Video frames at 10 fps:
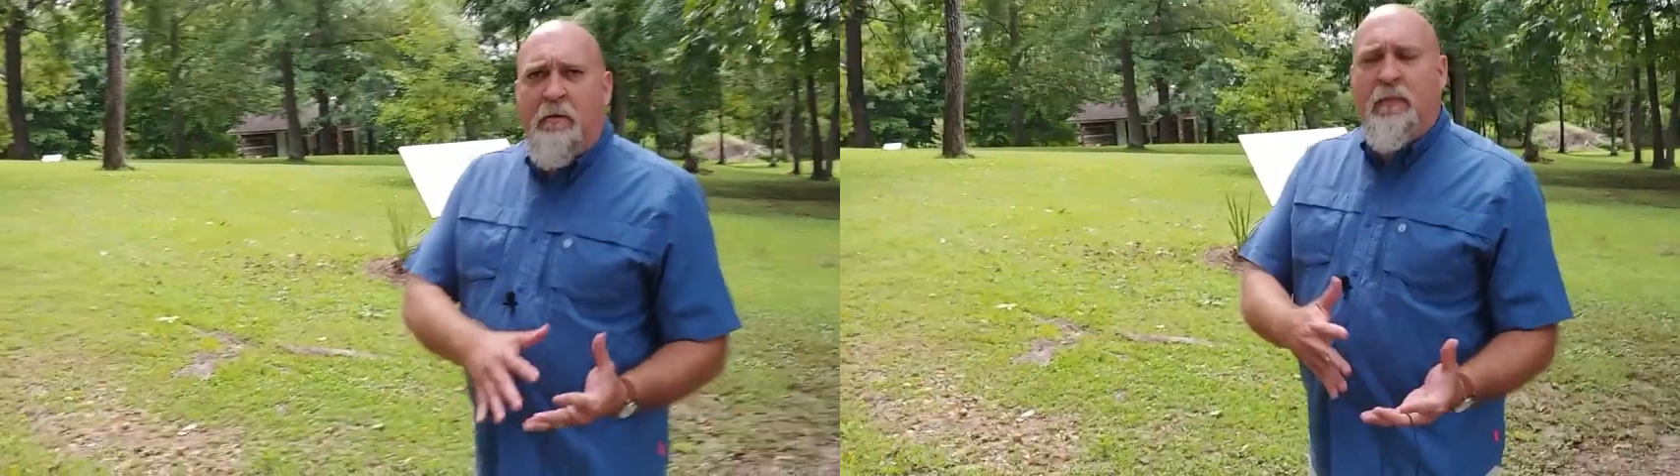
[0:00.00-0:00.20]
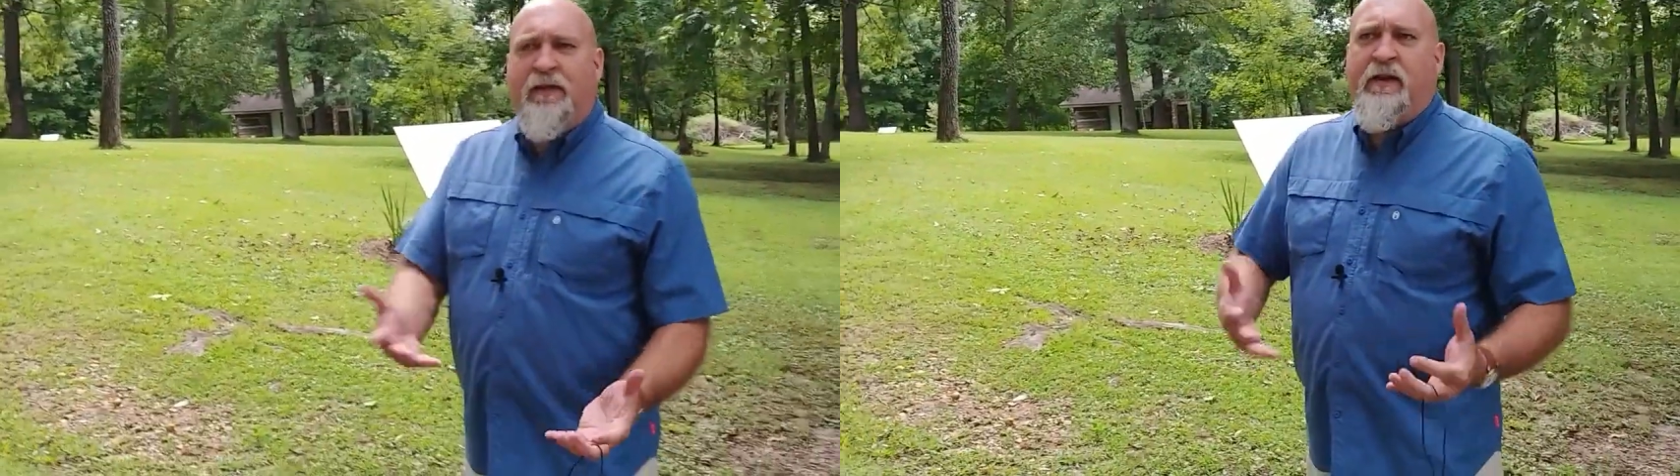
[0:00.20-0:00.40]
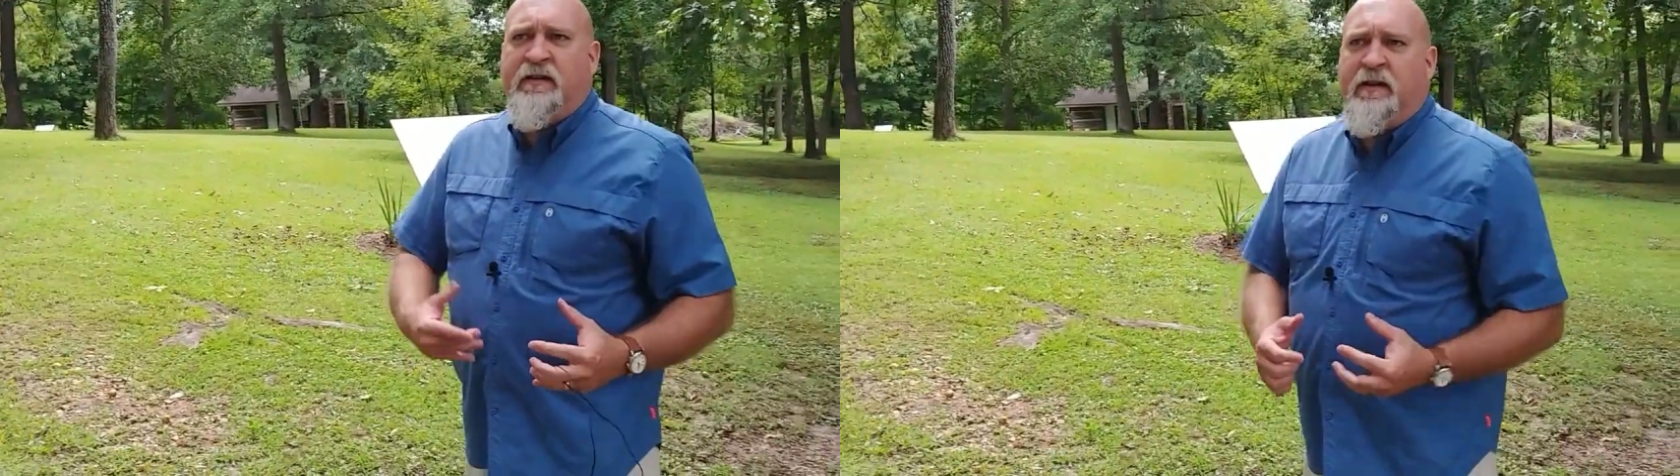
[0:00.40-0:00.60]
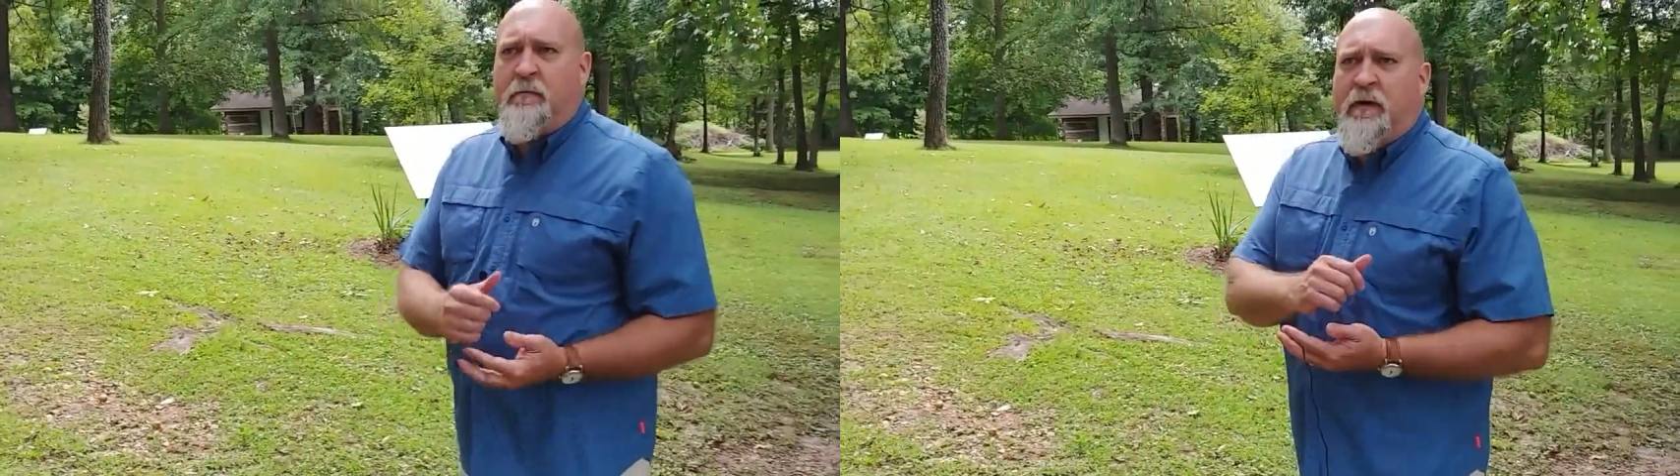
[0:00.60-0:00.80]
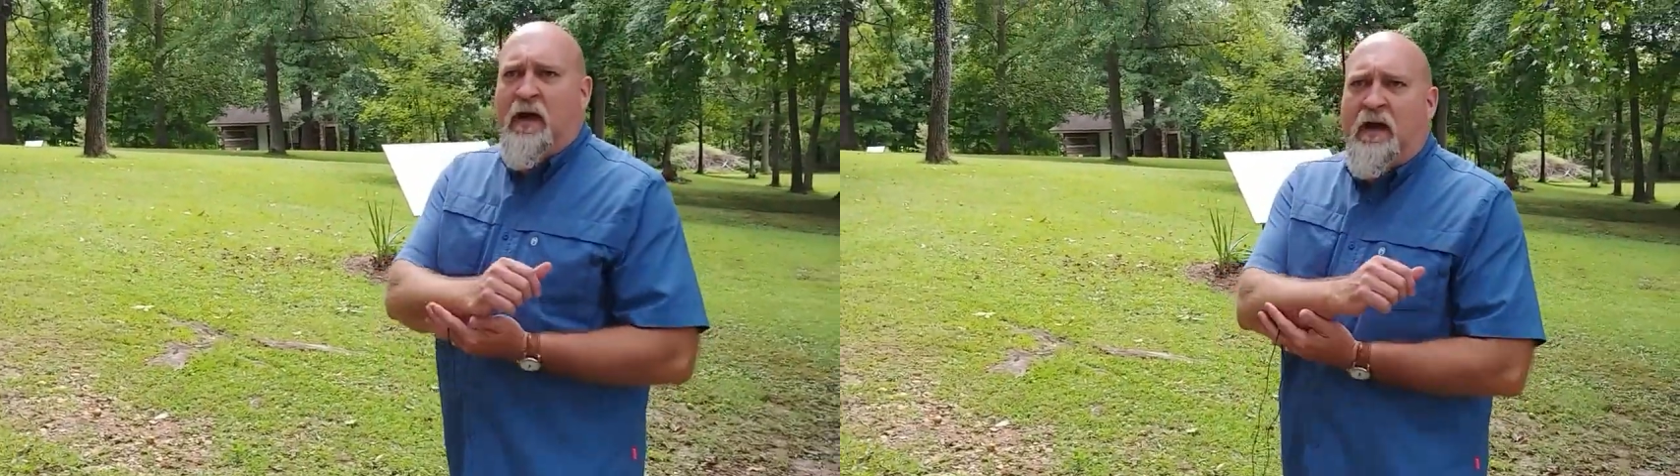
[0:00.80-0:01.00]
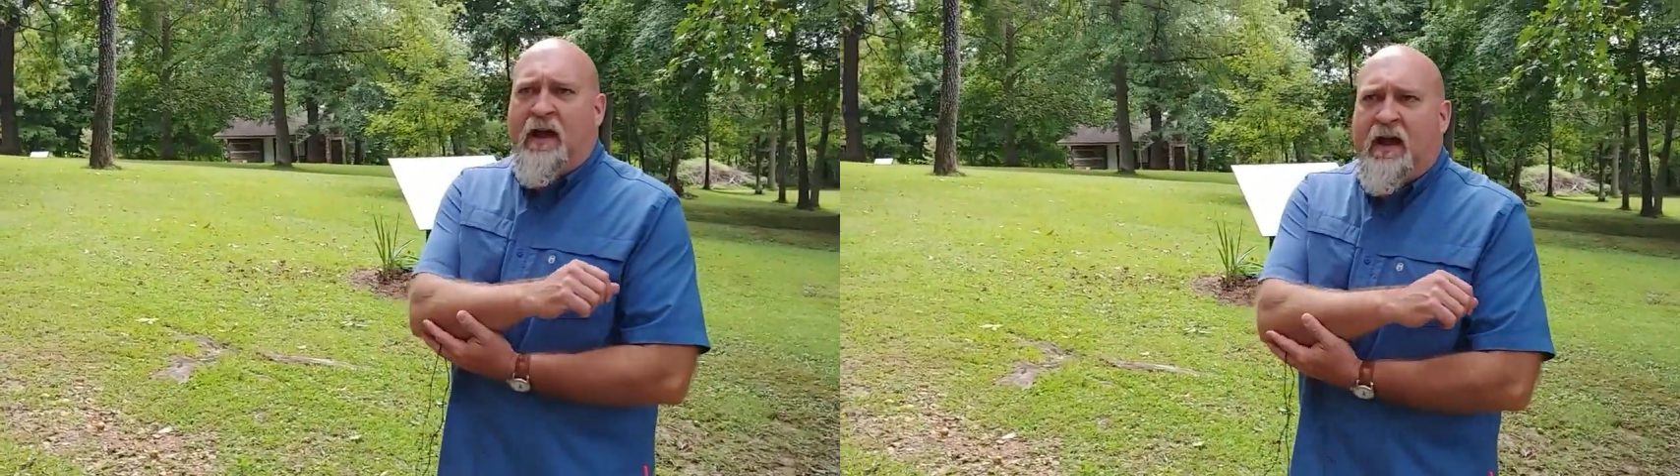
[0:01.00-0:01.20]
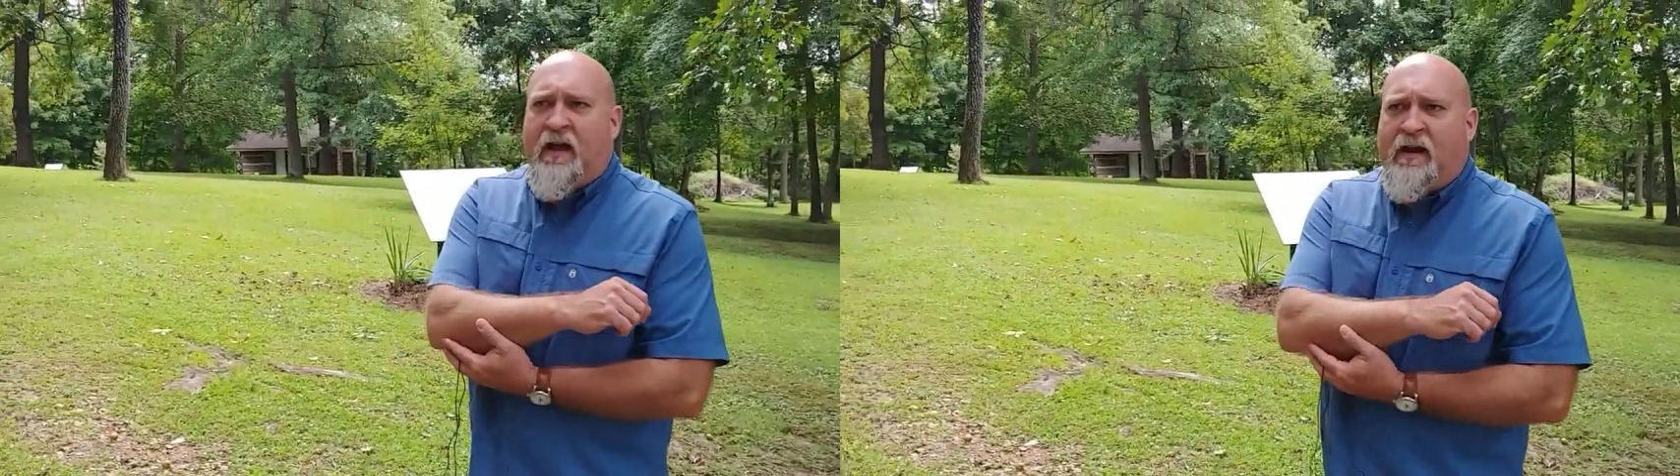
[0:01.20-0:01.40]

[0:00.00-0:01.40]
Methodism had